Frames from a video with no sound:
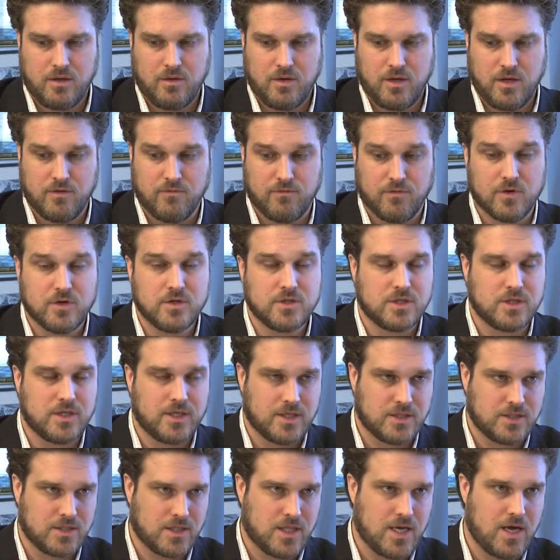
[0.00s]
inversely,
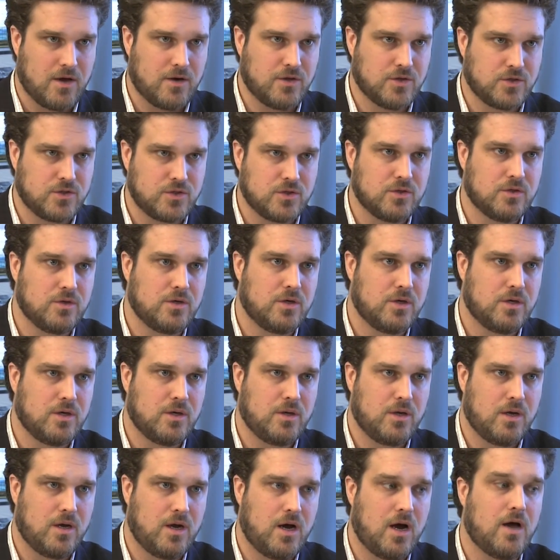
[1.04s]
it's allowed a certain
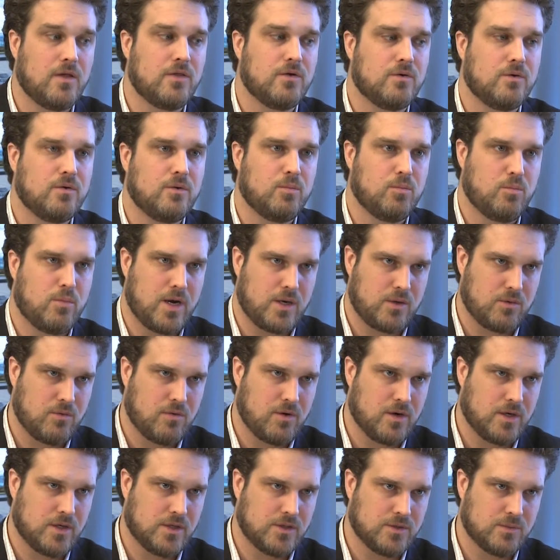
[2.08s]
other
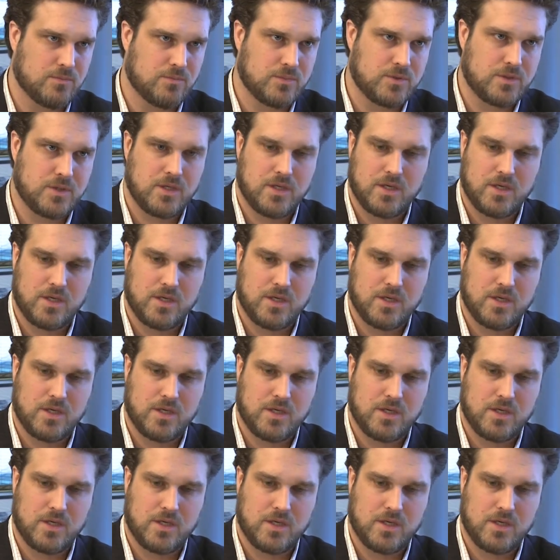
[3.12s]
microorganisms,